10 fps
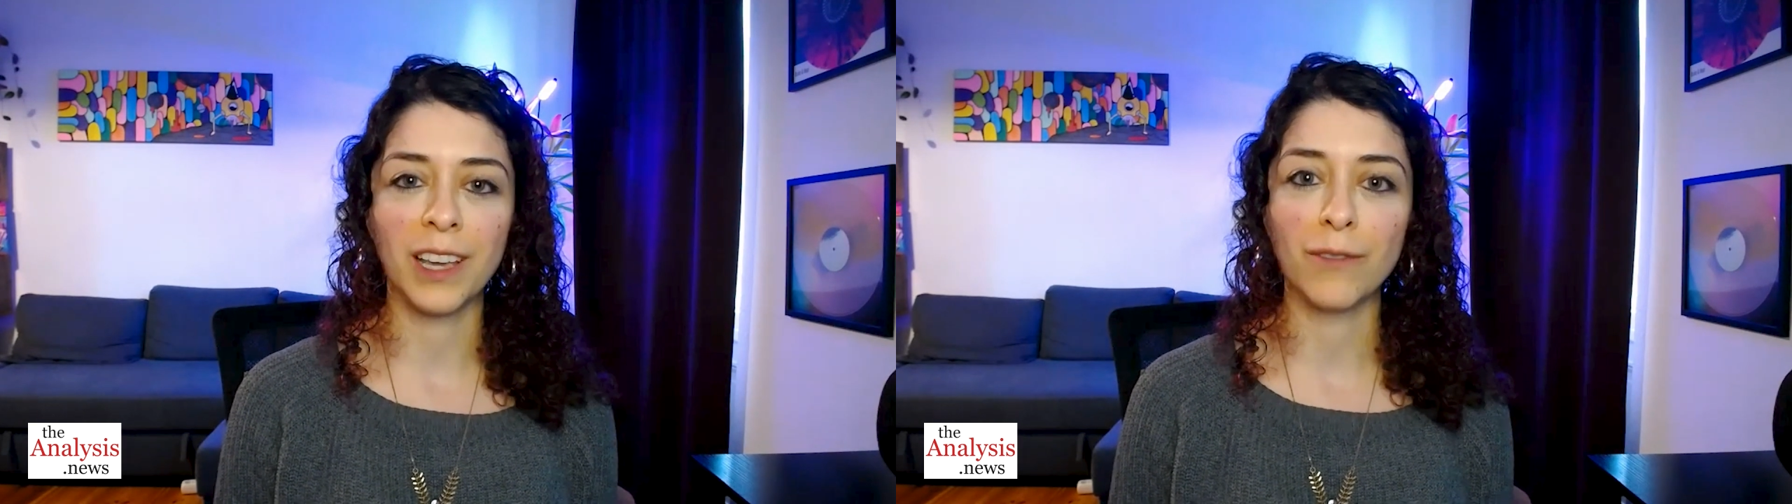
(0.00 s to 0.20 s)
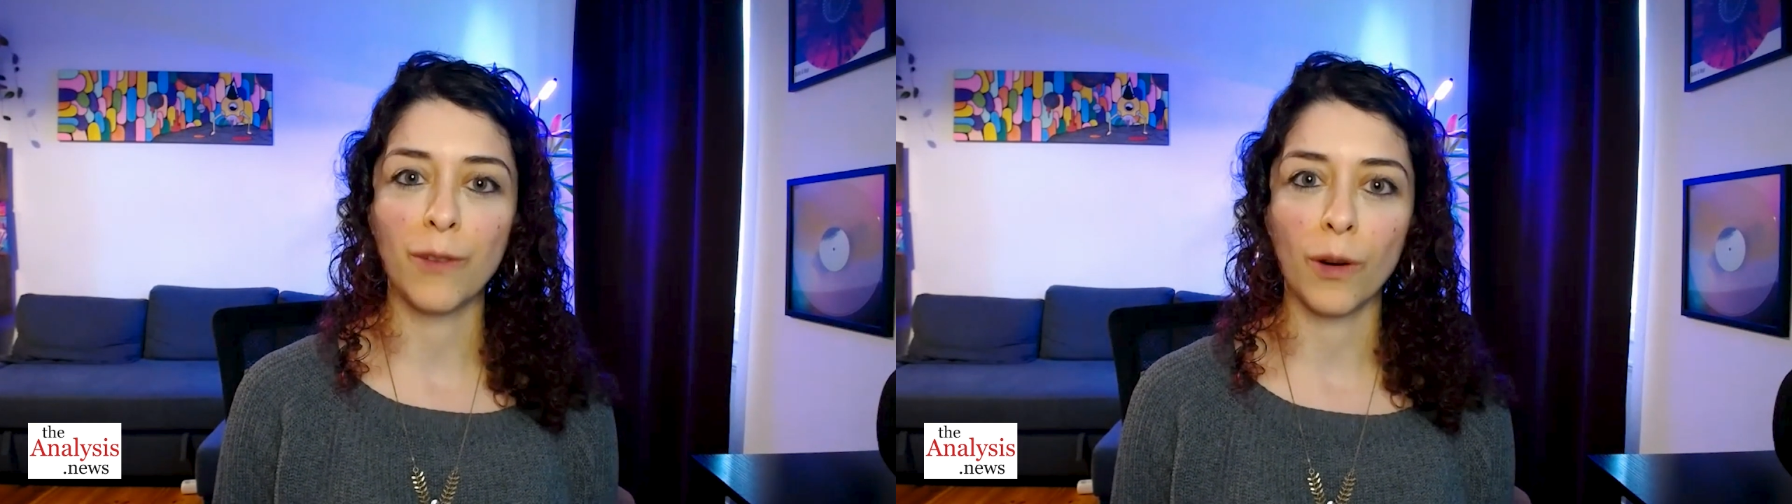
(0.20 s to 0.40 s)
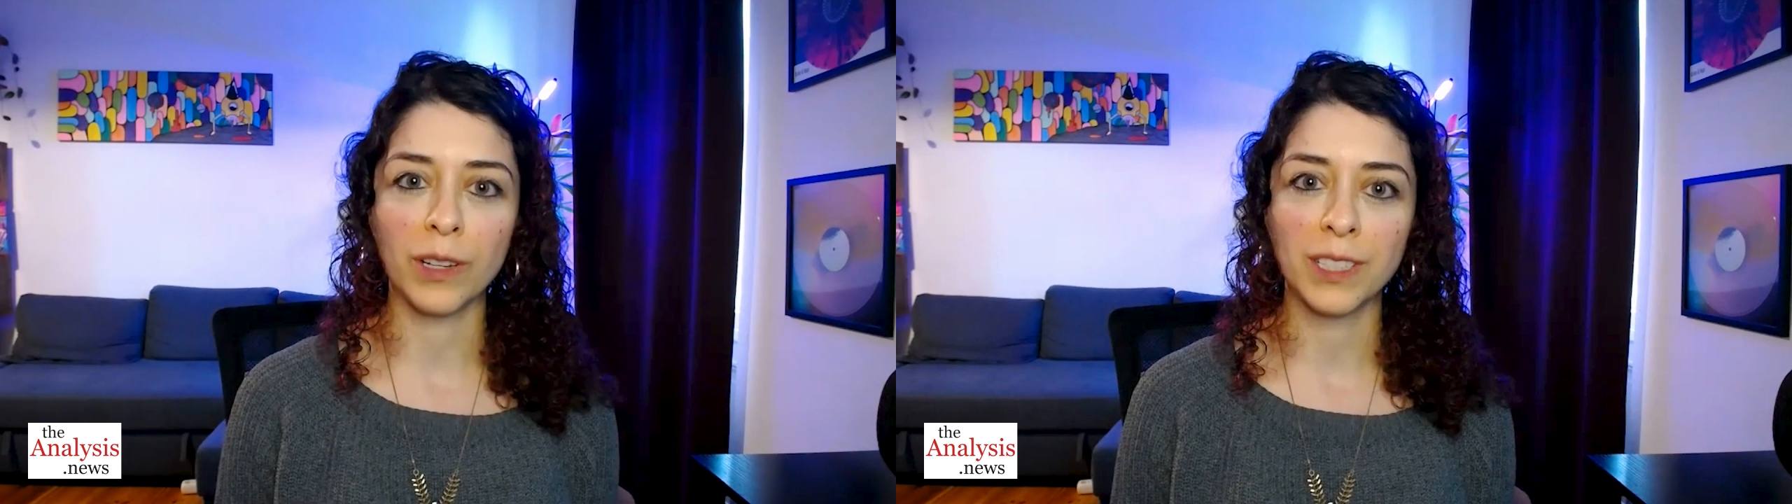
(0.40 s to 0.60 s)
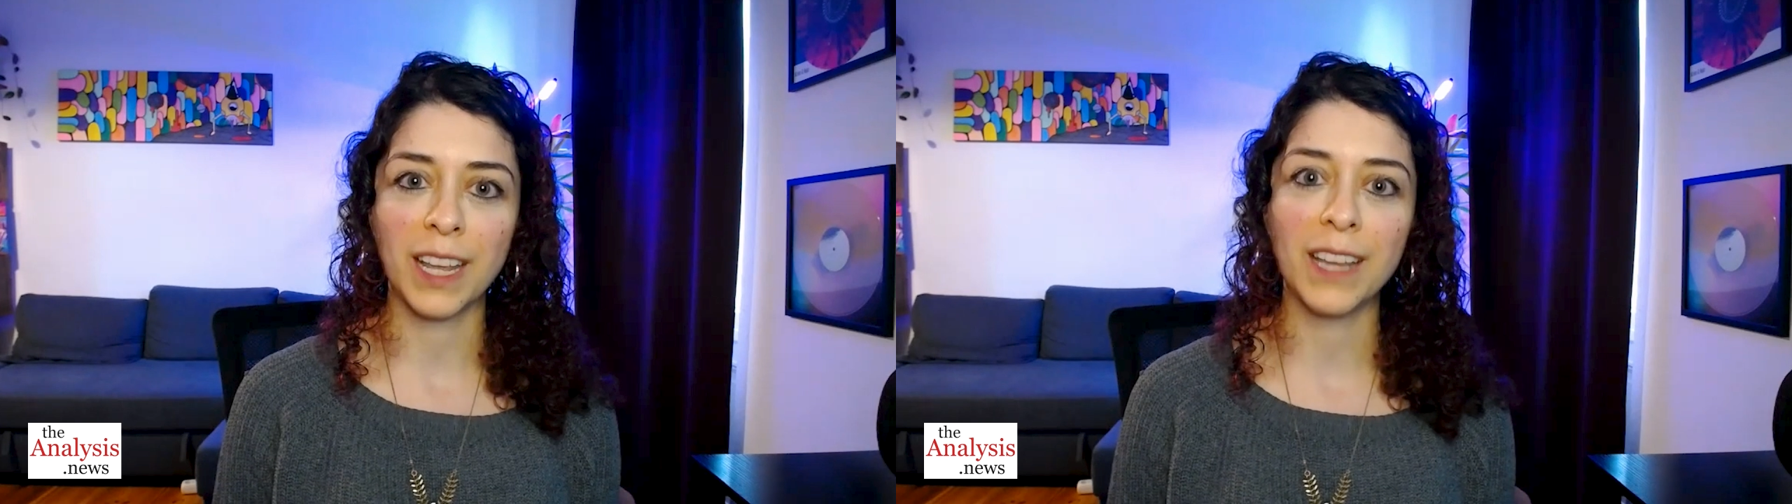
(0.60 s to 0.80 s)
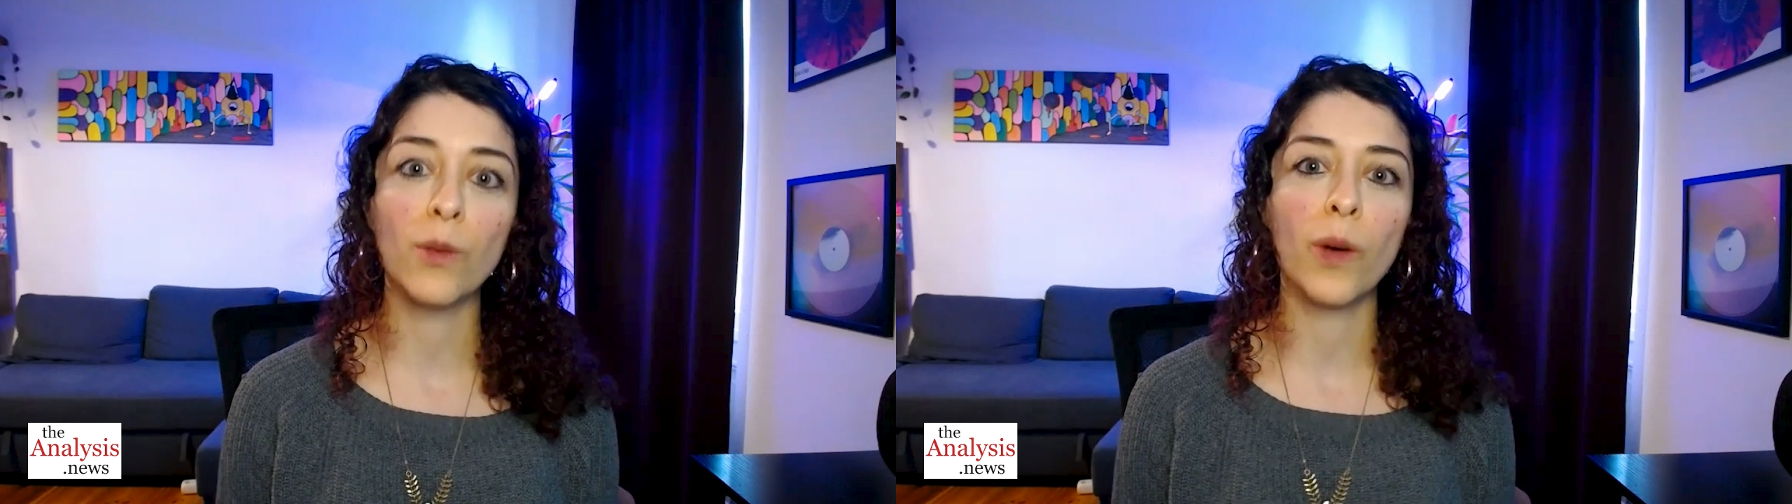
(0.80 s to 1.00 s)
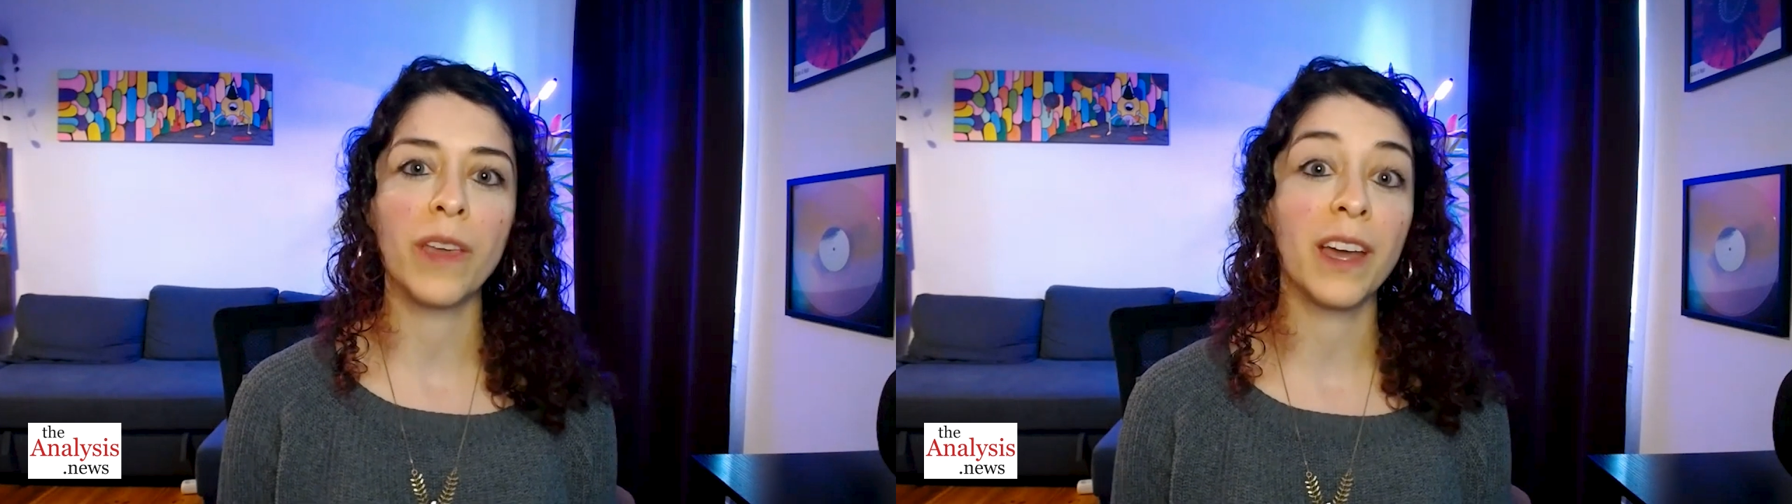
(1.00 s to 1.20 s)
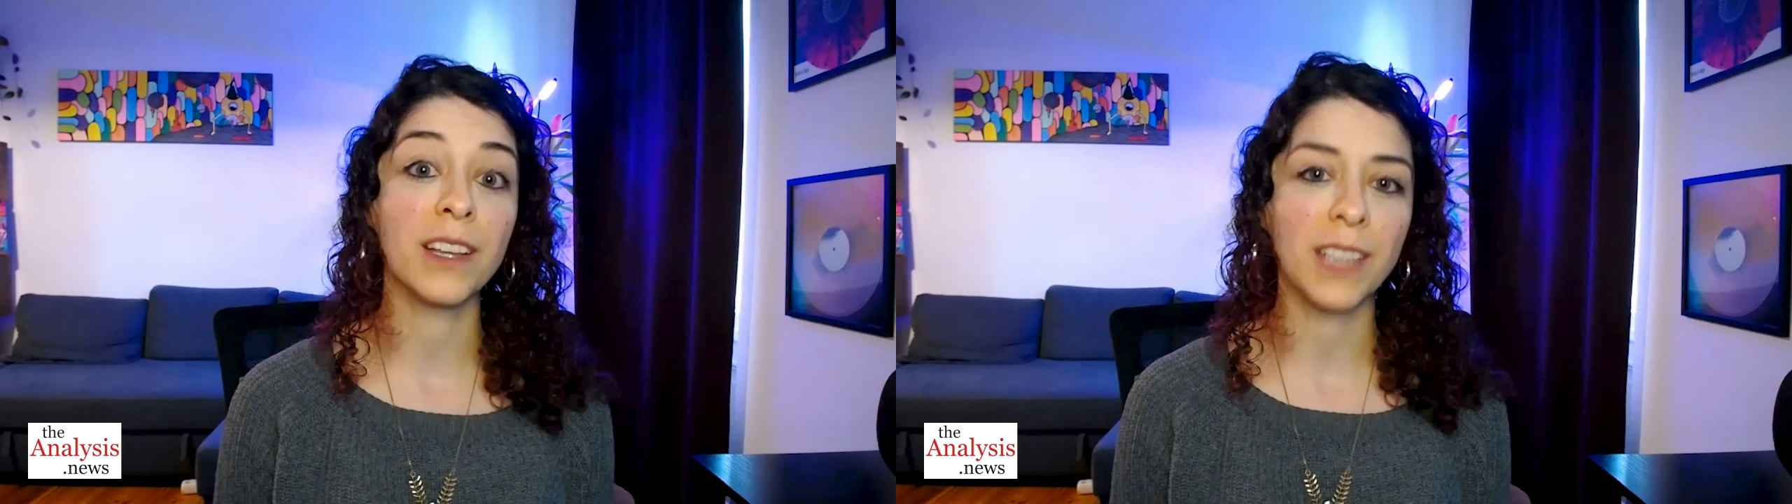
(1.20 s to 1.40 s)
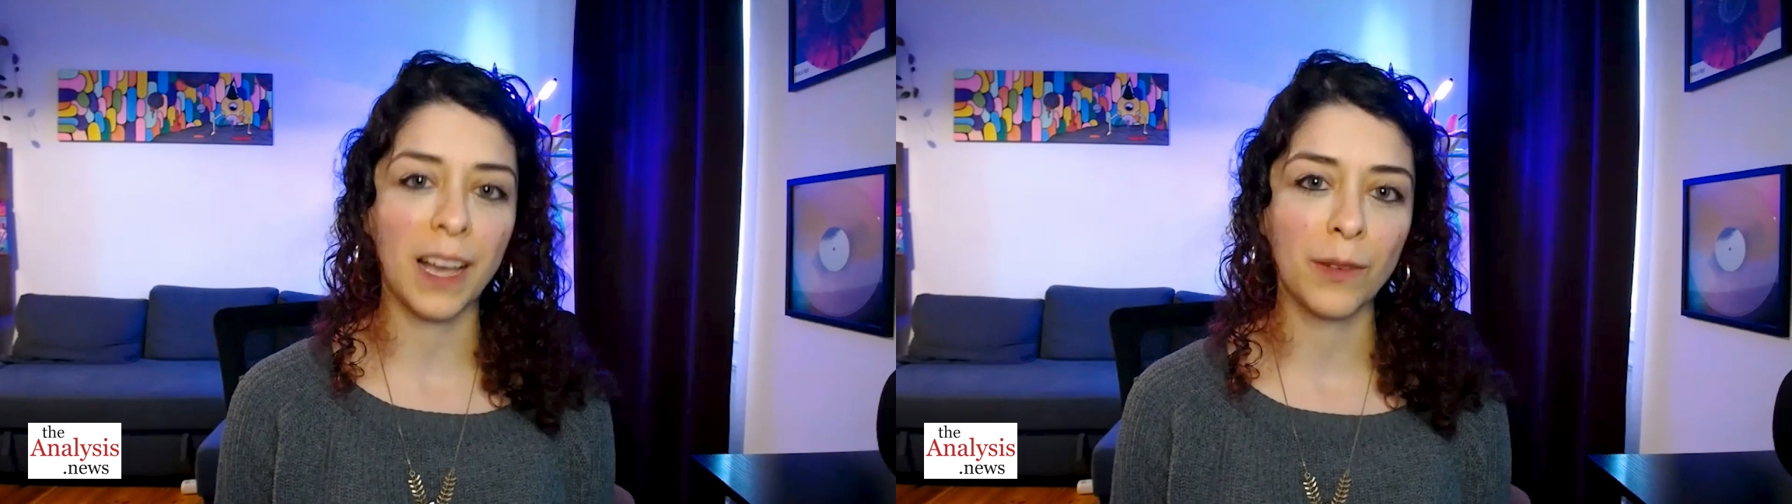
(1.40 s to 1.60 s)
enforced in a way that
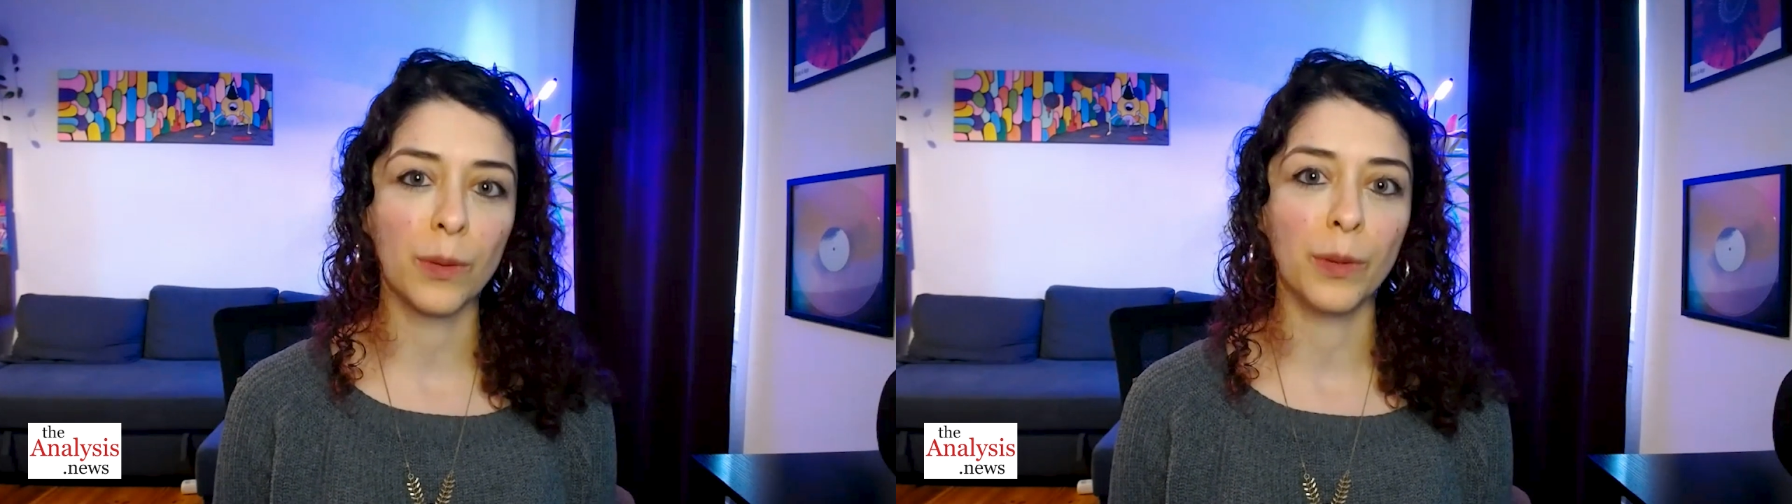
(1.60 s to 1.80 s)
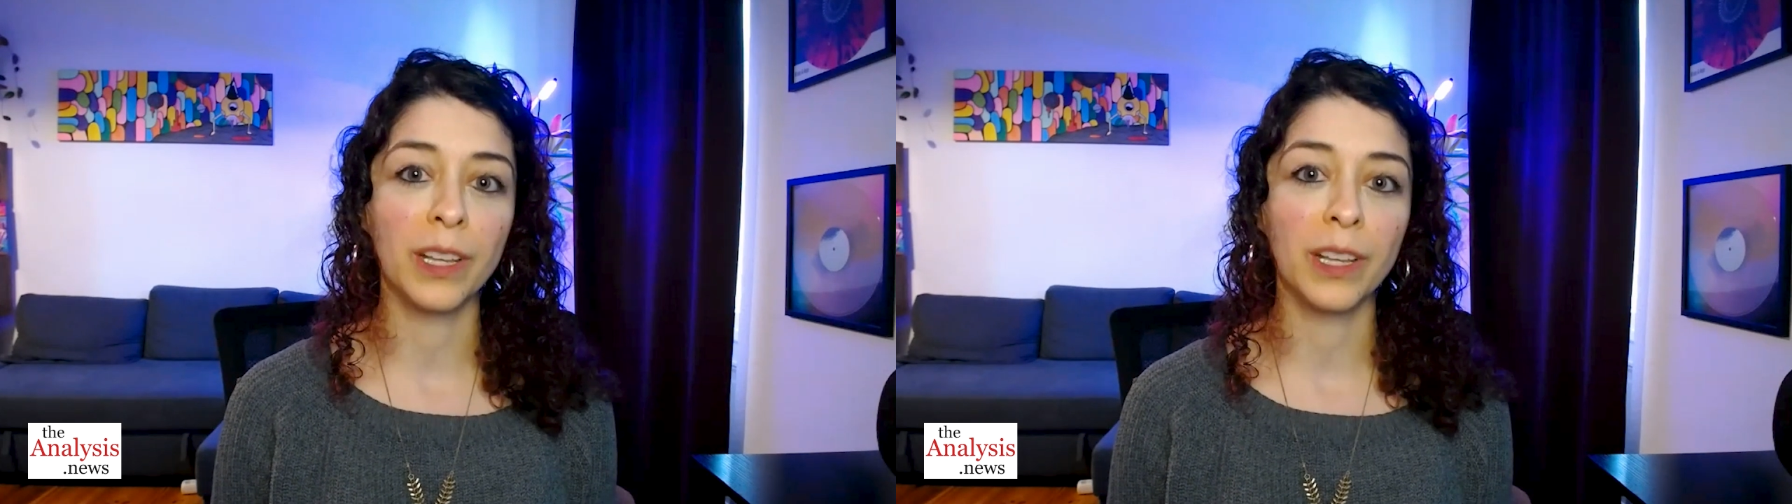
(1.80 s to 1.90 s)
is equitable,